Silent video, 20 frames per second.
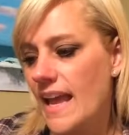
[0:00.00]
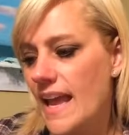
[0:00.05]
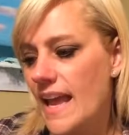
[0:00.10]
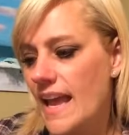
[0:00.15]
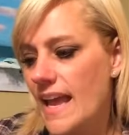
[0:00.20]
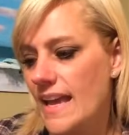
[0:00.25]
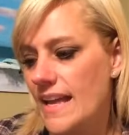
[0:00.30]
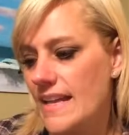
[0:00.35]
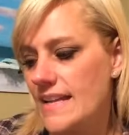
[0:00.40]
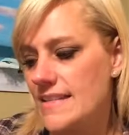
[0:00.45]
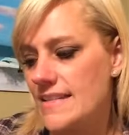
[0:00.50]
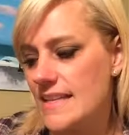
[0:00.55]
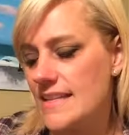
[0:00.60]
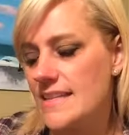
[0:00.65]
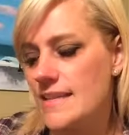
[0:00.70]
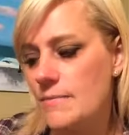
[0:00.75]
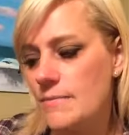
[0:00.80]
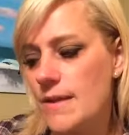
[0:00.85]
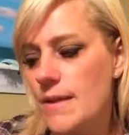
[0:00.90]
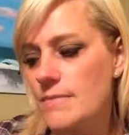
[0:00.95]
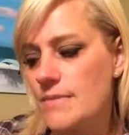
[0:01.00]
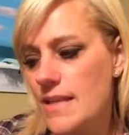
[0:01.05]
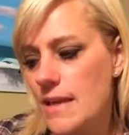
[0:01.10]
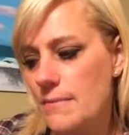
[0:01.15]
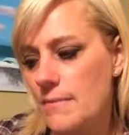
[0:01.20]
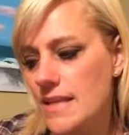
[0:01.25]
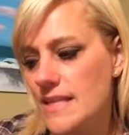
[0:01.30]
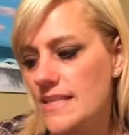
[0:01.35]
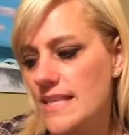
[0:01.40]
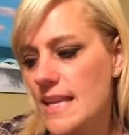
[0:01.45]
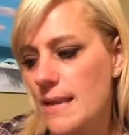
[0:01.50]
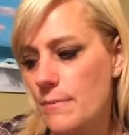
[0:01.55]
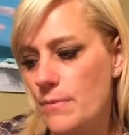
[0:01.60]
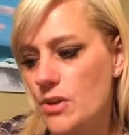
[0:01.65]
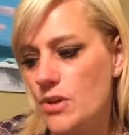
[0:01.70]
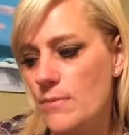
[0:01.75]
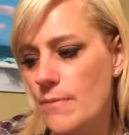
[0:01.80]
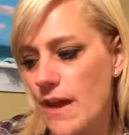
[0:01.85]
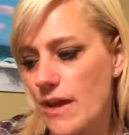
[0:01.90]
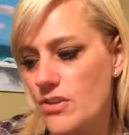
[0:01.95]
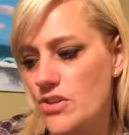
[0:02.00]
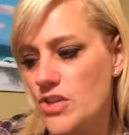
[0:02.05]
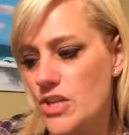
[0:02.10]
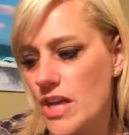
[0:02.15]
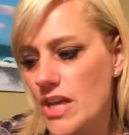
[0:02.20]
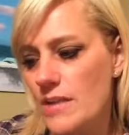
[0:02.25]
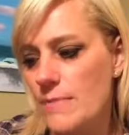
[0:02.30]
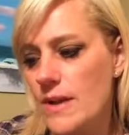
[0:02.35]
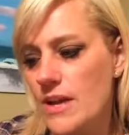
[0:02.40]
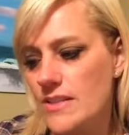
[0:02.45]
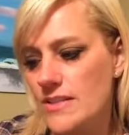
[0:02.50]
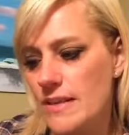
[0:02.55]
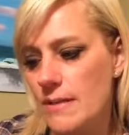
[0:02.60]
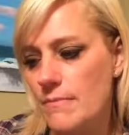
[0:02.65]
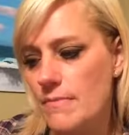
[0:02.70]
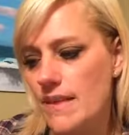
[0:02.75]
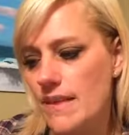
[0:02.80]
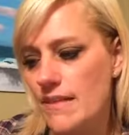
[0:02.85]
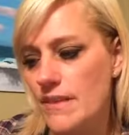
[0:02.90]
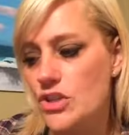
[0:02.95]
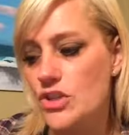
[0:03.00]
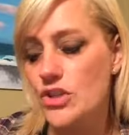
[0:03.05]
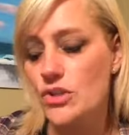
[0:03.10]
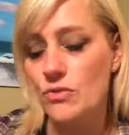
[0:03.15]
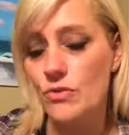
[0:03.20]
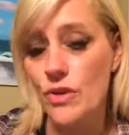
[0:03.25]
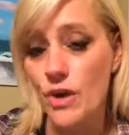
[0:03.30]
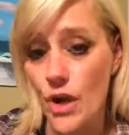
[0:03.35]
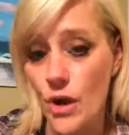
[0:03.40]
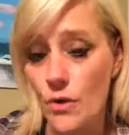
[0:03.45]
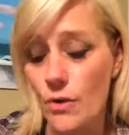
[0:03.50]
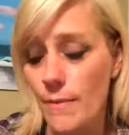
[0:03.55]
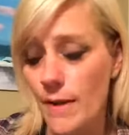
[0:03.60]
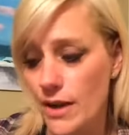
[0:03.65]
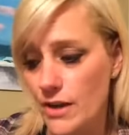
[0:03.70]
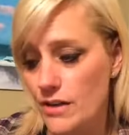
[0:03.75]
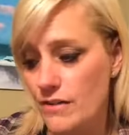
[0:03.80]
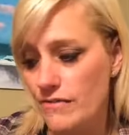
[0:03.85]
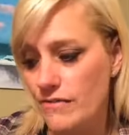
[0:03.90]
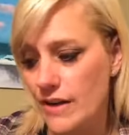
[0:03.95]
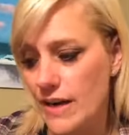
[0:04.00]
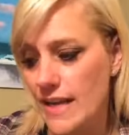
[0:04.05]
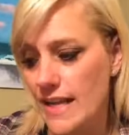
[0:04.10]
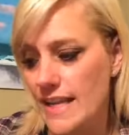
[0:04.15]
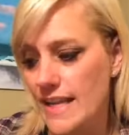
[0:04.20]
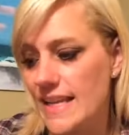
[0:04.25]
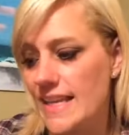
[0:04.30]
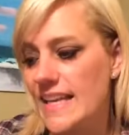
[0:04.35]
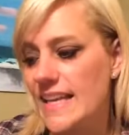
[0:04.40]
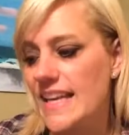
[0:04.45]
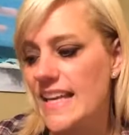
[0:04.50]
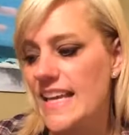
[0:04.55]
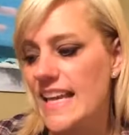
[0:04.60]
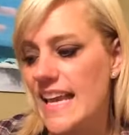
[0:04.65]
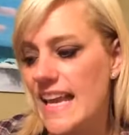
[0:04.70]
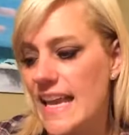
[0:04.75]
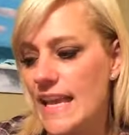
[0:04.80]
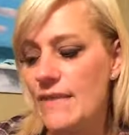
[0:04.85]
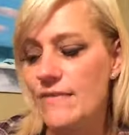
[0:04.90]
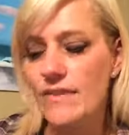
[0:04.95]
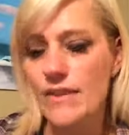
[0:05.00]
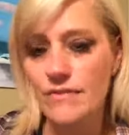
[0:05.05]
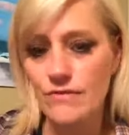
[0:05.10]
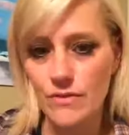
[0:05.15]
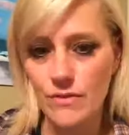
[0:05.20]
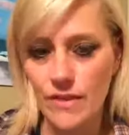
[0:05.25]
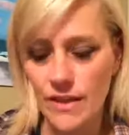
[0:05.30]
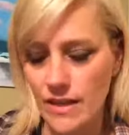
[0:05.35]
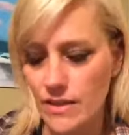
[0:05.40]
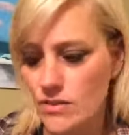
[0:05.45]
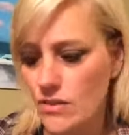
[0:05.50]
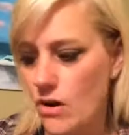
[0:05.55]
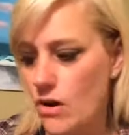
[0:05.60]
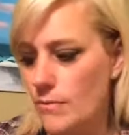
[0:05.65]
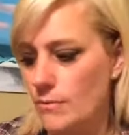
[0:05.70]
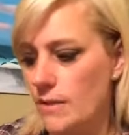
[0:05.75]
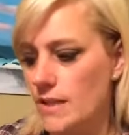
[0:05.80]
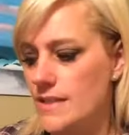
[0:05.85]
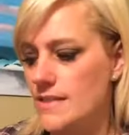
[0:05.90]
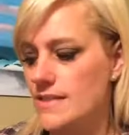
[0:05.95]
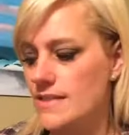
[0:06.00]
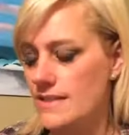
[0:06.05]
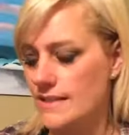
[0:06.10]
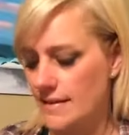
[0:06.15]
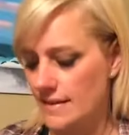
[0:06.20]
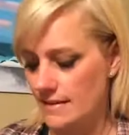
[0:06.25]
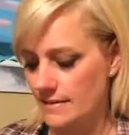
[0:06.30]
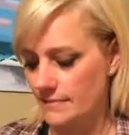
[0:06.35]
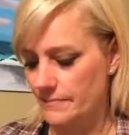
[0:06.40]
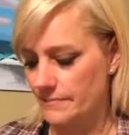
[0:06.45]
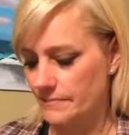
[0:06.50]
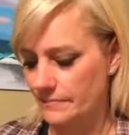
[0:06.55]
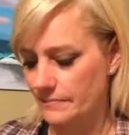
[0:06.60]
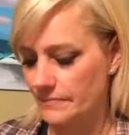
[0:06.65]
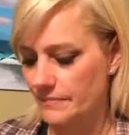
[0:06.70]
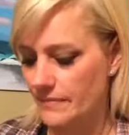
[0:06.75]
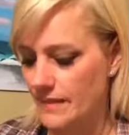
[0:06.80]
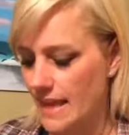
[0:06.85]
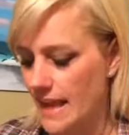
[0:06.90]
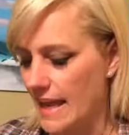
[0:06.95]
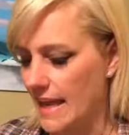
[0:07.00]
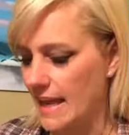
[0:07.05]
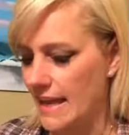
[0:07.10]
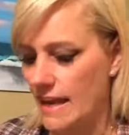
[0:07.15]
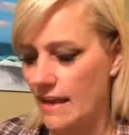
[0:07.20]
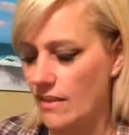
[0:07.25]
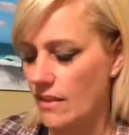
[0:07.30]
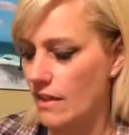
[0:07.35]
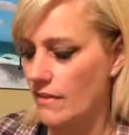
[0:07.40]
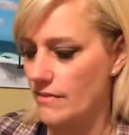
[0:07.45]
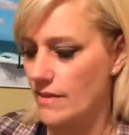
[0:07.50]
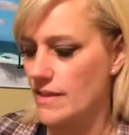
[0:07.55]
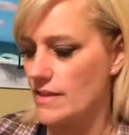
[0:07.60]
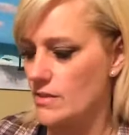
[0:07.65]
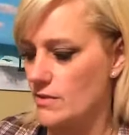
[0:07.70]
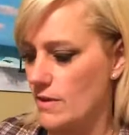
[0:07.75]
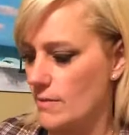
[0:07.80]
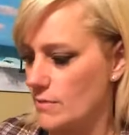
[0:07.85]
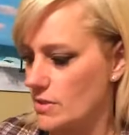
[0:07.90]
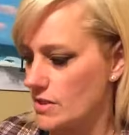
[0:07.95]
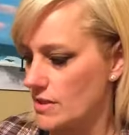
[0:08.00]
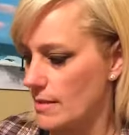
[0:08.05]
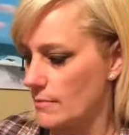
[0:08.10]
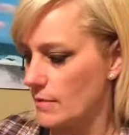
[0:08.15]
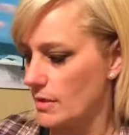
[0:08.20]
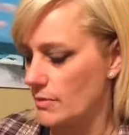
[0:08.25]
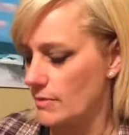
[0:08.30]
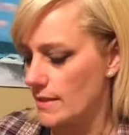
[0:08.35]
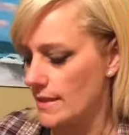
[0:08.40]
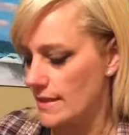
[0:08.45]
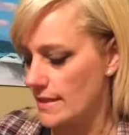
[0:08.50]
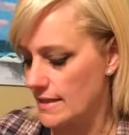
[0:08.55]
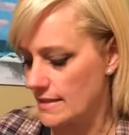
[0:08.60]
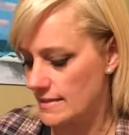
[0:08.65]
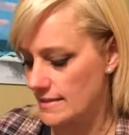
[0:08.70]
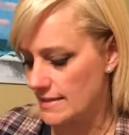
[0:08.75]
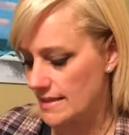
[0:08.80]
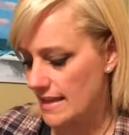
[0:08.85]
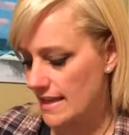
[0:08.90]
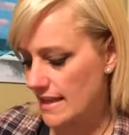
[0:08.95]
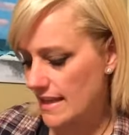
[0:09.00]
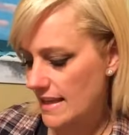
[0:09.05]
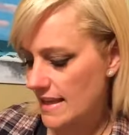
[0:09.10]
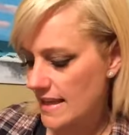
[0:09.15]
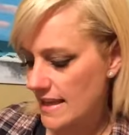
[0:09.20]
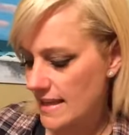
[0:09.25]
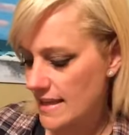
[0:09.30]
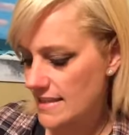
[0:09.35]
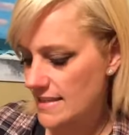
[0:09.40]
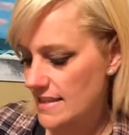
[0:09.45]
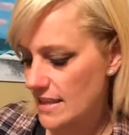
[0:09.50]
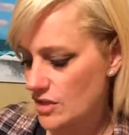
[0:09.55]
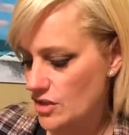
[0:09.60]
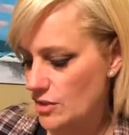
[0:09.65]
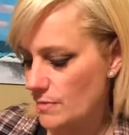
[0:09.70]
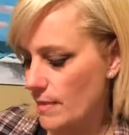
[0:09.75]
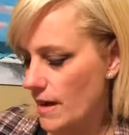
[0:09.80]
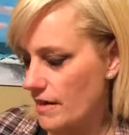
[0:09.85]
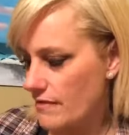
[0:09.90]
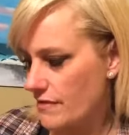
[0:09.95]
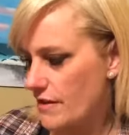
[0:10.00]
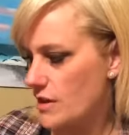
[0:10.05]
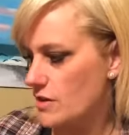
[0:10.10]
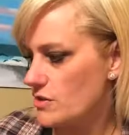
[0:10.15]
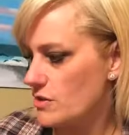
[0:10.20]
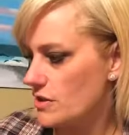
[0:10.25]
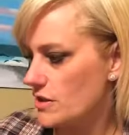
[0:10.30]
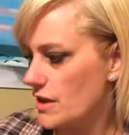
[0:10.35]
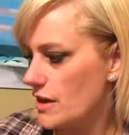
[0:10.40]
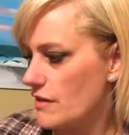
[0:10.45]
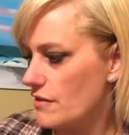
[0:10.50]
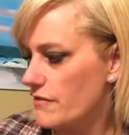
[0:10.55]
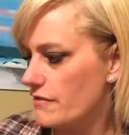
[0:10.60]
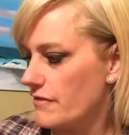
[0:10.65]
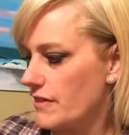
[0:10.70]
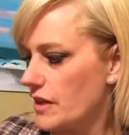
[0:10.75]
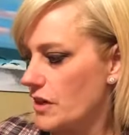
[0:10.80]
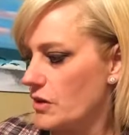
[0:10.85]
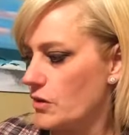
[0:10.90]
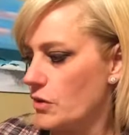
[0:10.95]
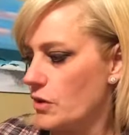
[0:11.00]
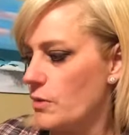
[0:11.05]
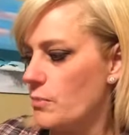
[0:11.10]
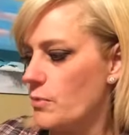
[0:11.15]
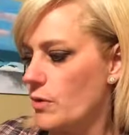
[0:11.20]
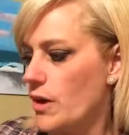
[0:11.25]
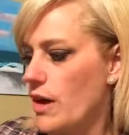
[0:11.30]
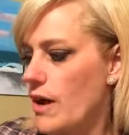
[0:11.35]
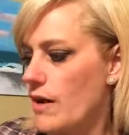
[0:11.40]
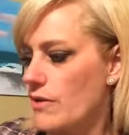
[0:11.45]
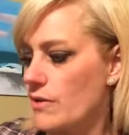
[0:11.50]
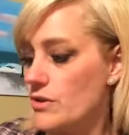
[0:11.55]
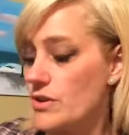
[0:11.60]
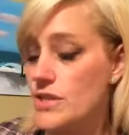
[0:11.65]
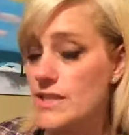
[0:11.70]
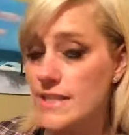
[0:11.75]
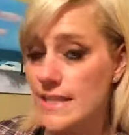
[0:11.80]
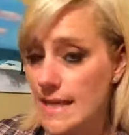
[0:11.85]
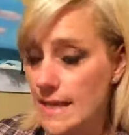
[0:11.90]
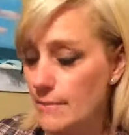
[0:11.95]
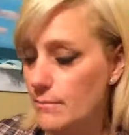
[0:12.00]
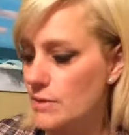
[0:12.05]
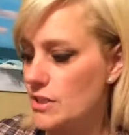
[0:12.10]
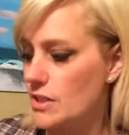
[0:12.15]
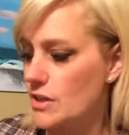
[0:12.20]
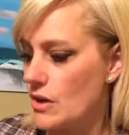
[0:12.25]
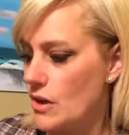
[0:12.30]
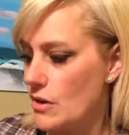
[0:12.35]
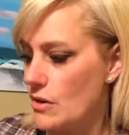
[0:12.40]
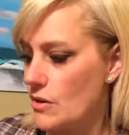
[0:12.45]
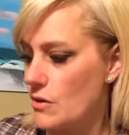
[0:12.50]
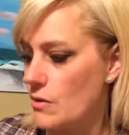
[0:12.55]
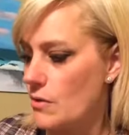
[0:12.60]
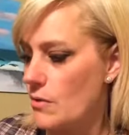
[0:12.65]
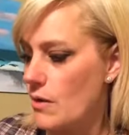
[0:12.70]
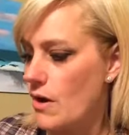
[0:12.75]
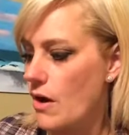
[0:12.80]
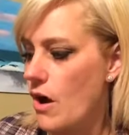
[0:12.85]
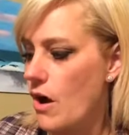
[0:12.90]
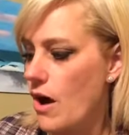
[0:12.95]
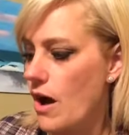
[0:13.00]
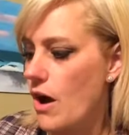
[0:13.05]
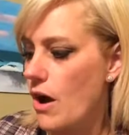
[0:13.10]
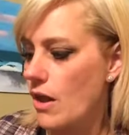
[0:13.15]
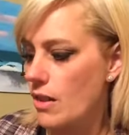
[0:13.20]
And it says sometimes that means keeping your mouth shut about something that you know about your friend, even if you think it's harmless. And I love this, so I'm going to read this. It says you might find yourself in a group where others seem to know all